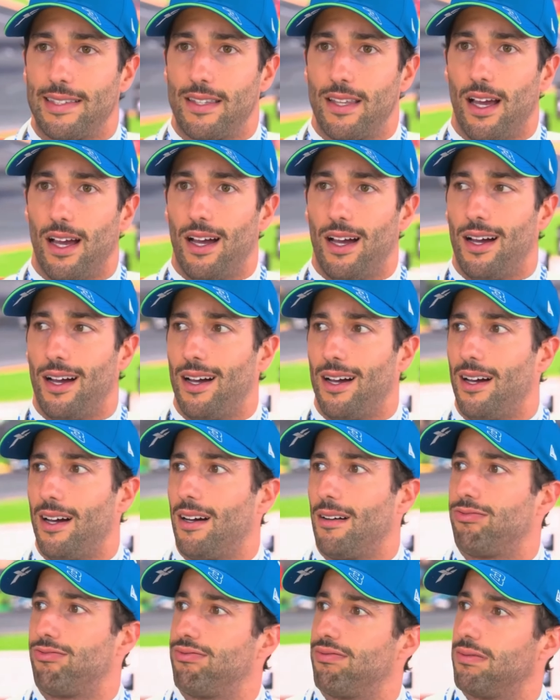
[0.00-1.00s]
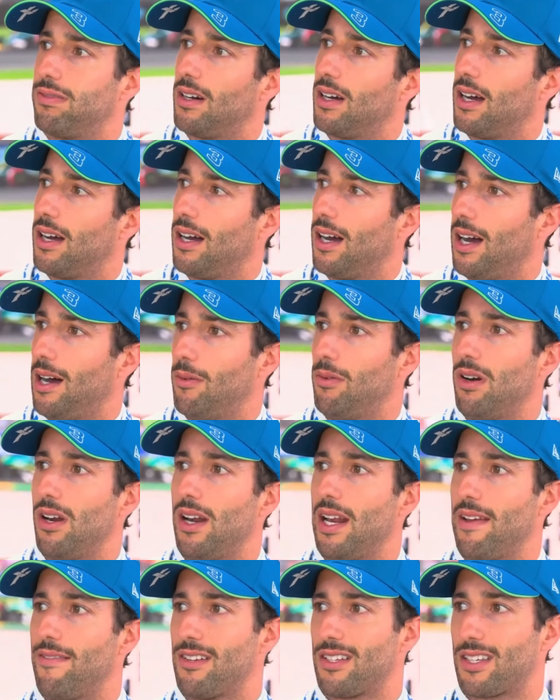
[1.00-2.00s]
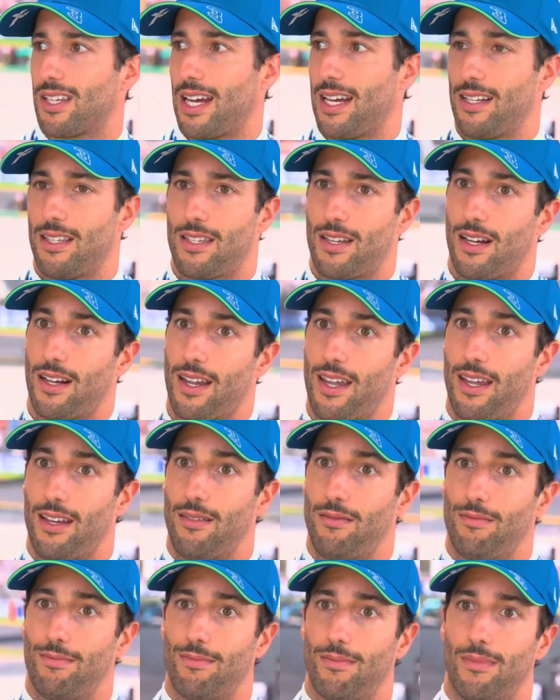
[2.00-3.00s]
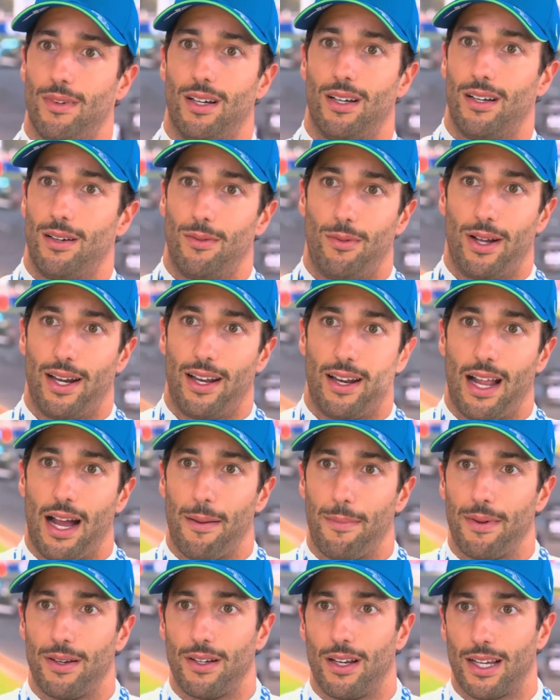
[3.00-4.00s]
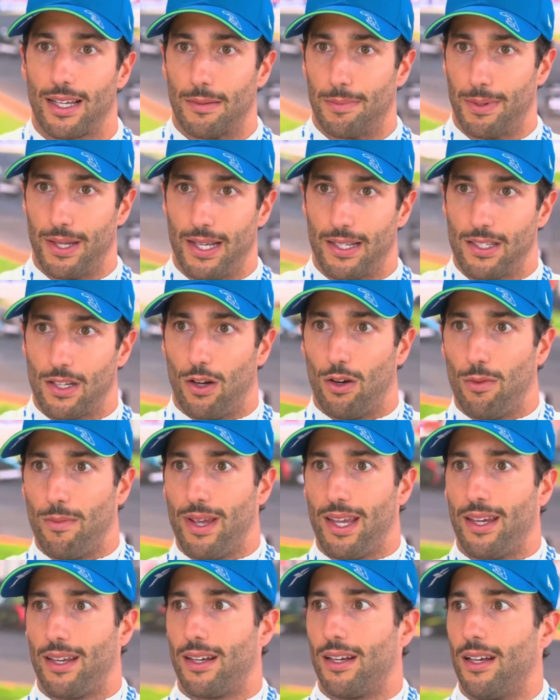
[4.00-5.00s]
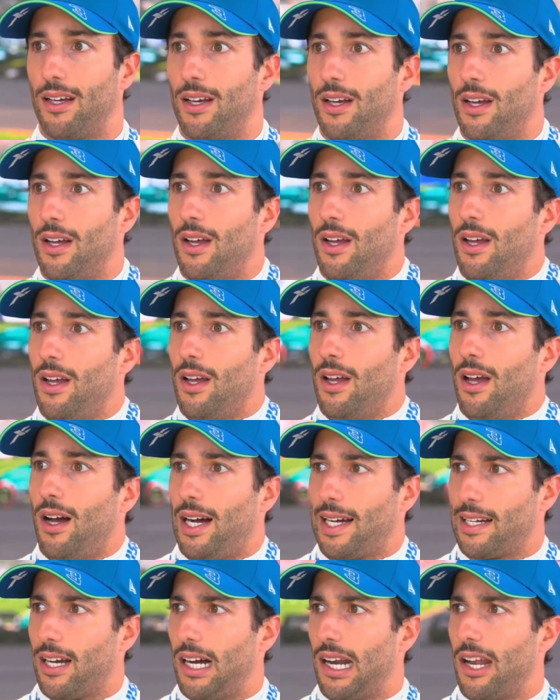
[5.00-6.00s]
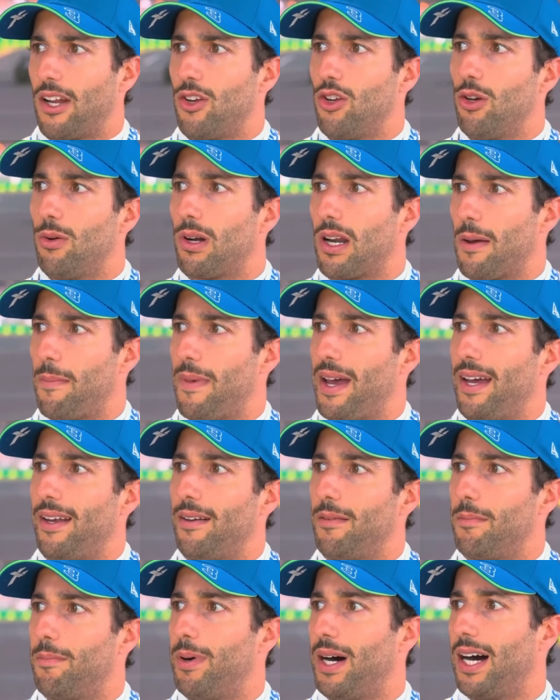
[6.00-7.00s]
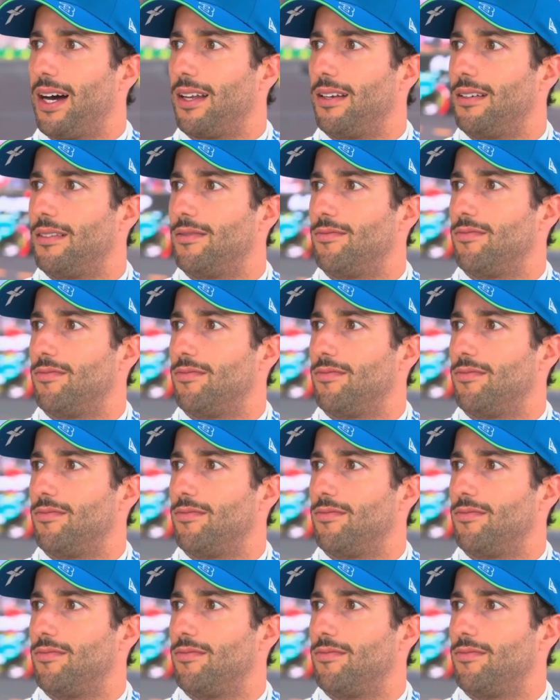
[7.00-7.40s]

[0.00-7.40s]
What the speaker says: I wouldn't even say it sunk in when it happened, like Pierre told me, and I kind of knew what it meant, but